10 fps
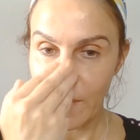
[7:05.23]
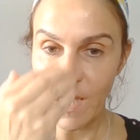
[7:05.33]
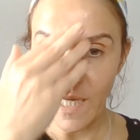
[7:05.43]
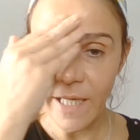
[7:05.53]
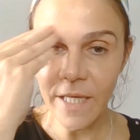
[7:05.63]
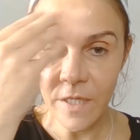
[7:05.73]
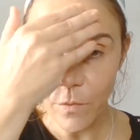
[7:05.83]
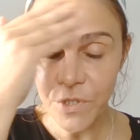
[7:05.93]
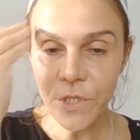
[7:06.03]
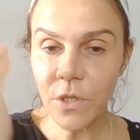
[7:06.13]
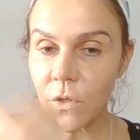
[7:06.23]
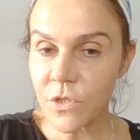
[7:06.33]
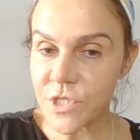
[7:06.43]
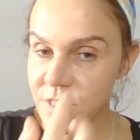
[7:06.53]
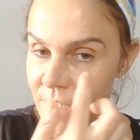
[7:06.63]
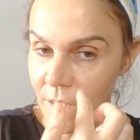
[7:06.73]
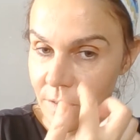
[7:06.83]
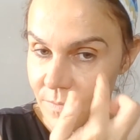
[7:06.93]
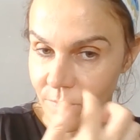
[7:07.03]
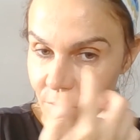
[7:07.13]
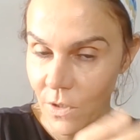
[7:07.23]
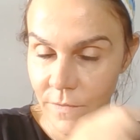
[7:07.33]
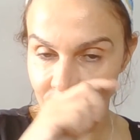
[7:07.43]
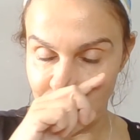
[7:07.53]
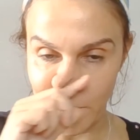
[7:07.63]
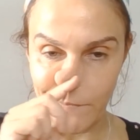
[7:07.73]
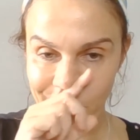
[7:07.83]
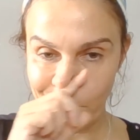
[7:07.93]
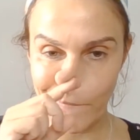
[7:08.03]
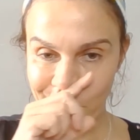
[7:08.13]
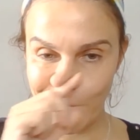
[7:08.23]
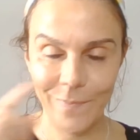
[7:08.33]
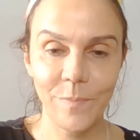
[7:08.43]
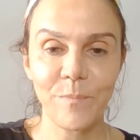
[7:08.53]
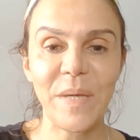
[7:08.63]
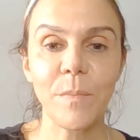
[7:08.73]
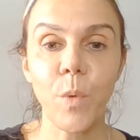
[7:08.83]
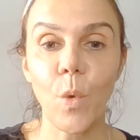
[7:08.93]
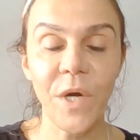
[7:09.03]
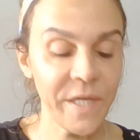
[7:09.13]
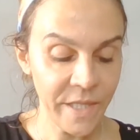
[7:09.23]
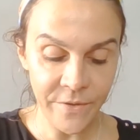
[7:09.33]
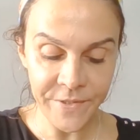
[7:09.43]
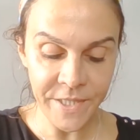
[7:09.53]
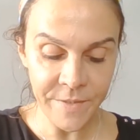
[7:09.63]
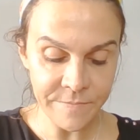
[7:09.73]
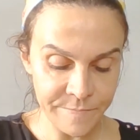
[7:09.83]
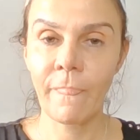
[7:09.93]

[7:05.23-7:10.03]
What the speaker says: highlighter would go, just not on the big pore area.